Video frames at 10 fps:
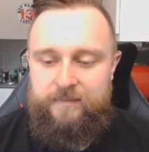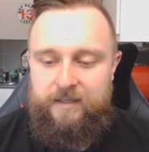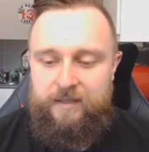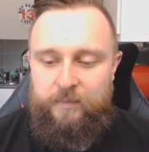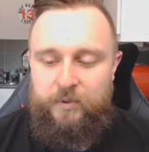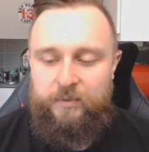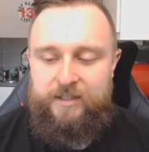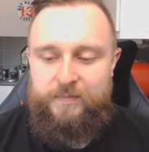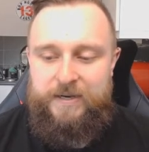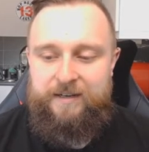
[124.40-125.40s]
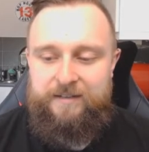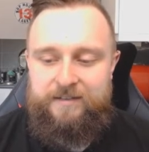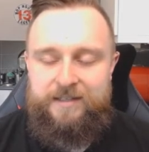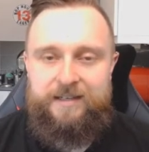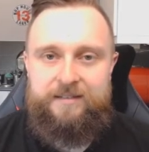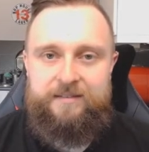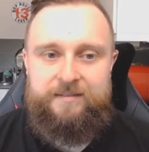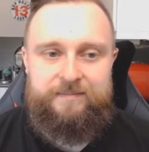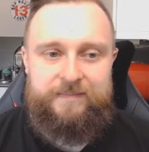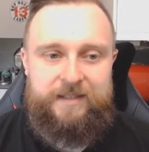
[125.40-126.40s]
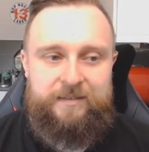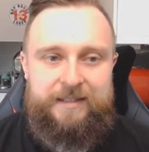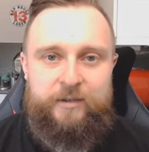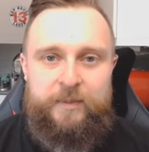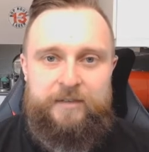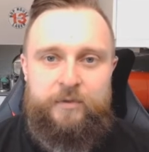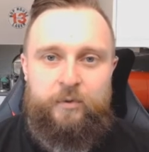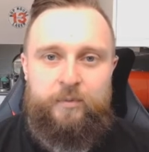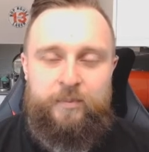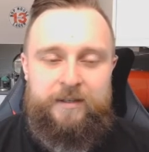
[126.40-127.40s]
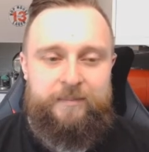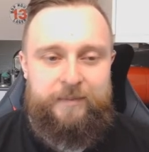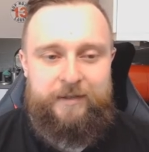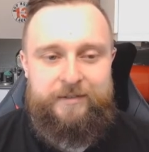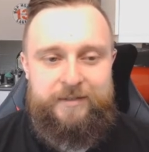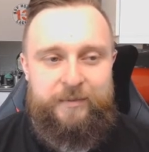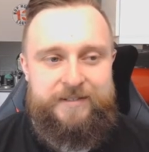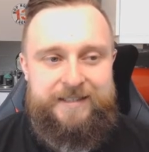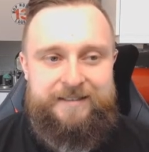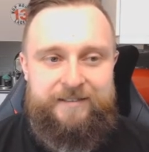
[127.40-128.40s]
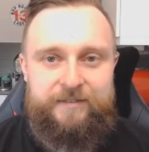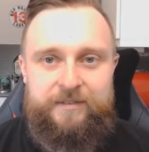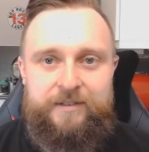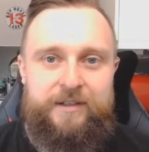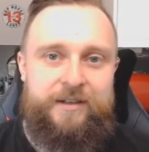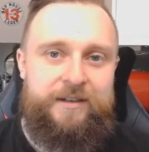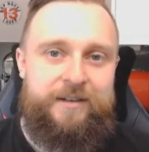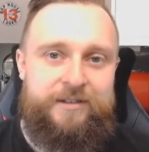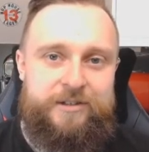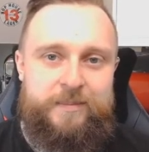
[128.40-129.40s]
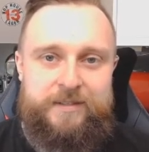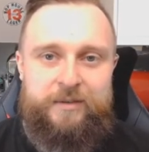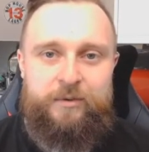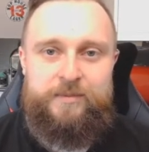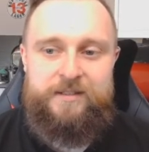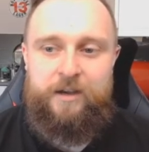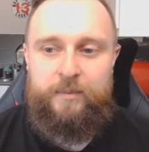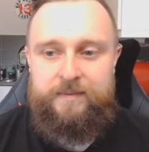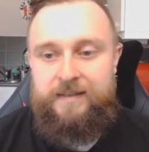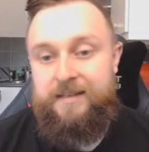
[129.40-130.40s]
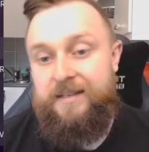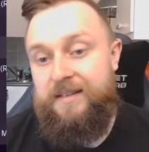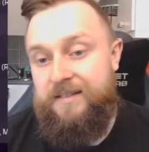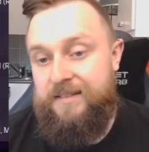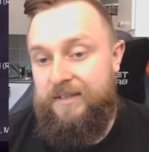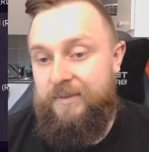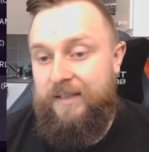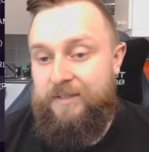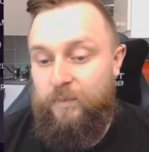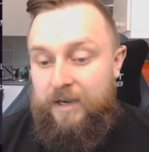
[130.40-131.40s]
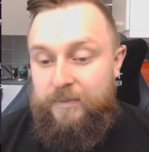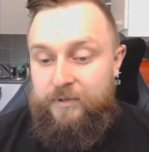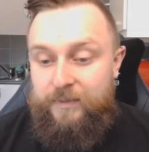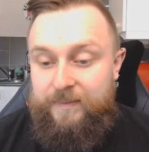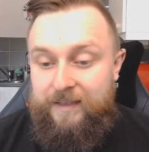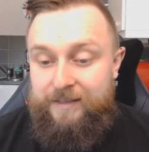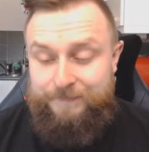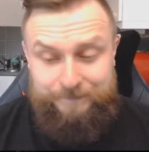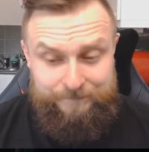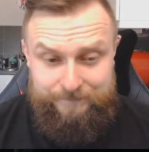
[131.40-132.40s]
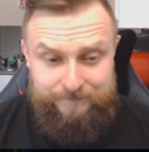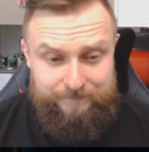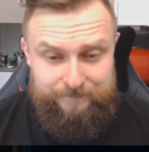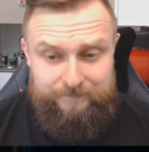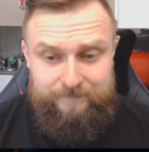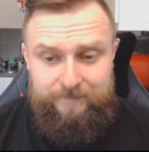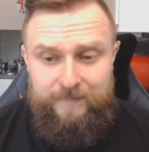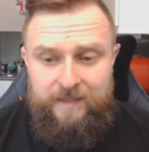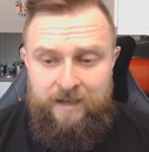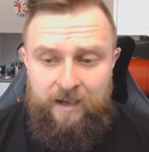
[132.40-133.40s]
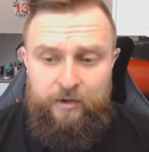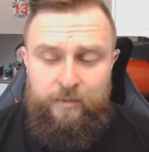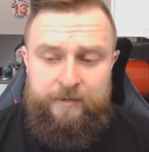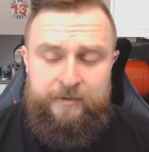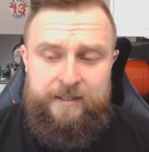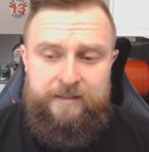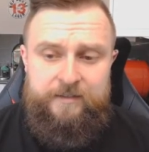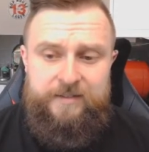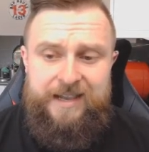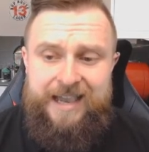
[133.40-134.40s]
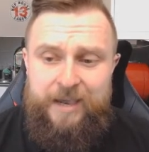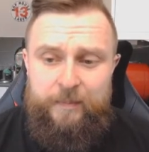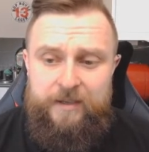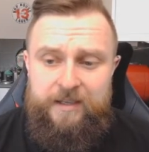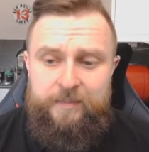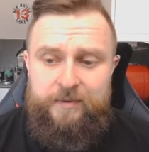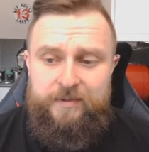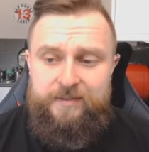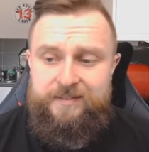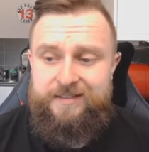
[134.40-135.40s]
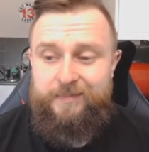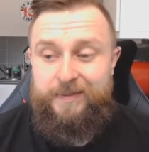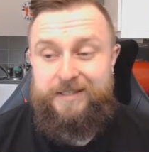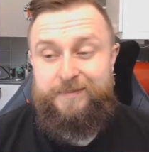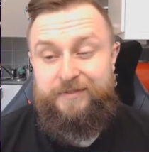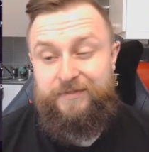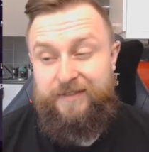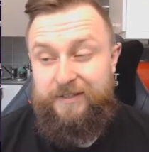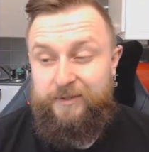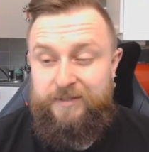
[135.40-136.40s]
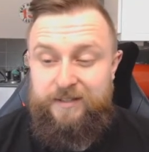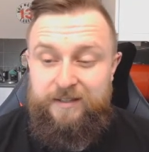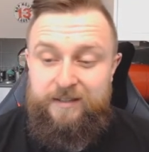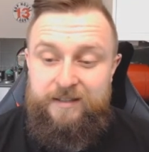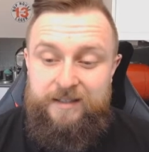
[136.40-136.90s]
Pulic back in because he had a little bit of a grumpy because he wasn't in the Champions League group to start with. So that's why we're doing that. I know Mirangila's unhappy, but he's our best midfielder.